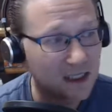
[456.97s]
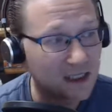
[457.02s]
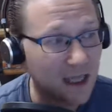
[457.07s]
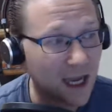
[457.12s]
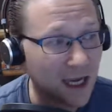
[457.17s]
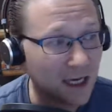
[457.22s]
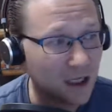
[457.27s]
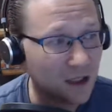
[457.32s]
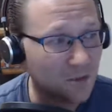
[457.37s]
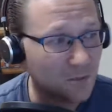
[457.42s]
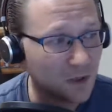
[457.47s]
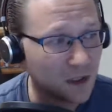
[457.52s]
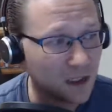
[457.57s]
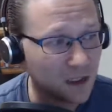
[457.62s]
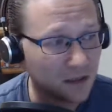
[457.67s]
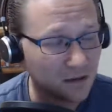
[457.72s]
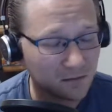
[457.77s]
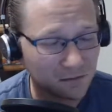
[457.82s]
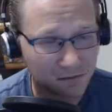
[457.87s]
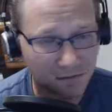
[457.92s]
That could
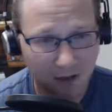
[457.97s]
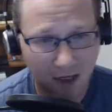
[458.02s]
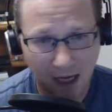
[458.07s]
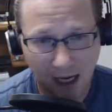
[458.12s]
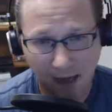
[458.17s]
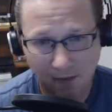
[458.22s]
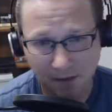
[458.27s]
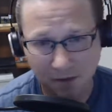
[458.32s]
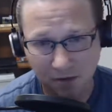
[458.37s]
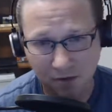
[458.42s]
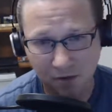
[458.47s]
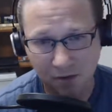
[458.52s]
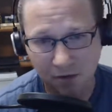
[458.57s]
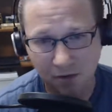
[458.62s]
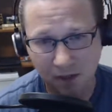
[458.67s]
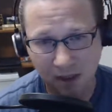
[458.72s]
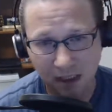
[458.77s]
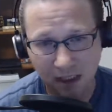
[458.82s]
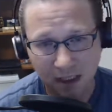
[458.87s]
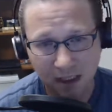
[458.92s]
be
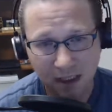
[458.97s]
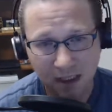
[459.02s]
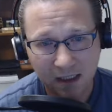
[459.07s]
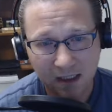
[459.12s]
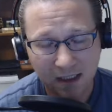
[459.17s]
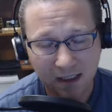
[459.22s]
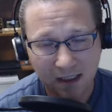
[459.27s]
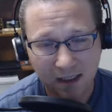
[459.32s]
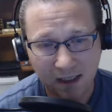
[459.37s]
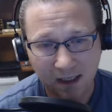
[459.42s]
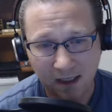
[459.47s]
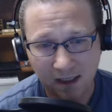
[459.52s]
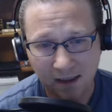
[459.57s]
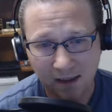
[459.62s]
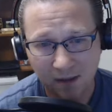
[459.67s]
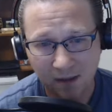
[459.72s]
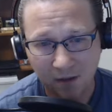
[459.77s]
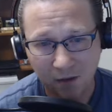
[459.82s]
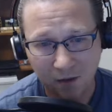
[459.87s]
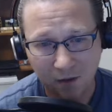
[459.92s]
absolutely
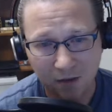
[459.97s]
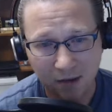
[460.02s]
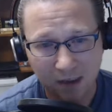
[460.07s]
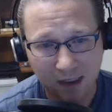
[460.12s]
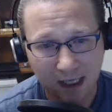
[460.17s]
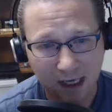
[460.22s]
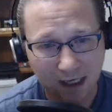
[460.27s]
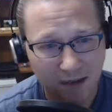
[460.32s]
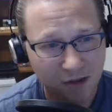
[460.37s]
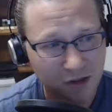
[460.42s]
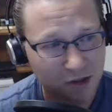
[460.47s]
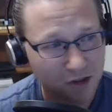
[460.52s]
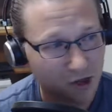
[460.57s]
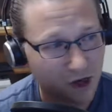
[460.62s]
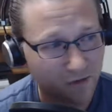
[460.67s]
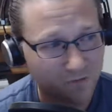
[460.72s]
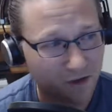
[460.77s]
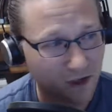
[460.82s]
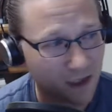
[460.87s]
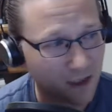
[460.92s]

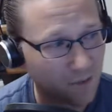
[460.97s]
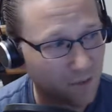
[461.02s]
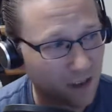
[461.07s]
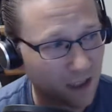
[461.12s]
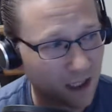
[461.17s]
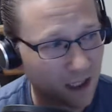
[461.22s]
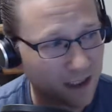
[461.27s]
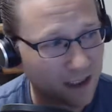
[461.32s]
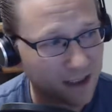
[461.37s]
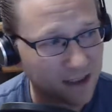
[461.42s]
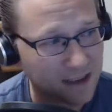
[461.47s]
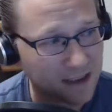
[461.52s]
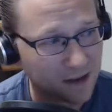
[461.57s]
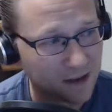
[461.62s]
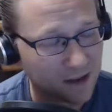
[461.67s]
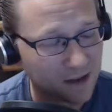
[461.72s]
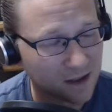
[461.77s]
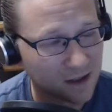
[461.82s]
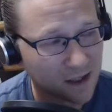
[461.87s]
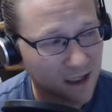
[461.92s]
catastrophic. But I got to
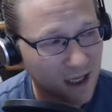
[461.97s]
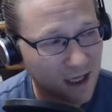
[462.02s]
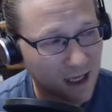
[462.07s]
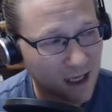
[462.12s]
tell you,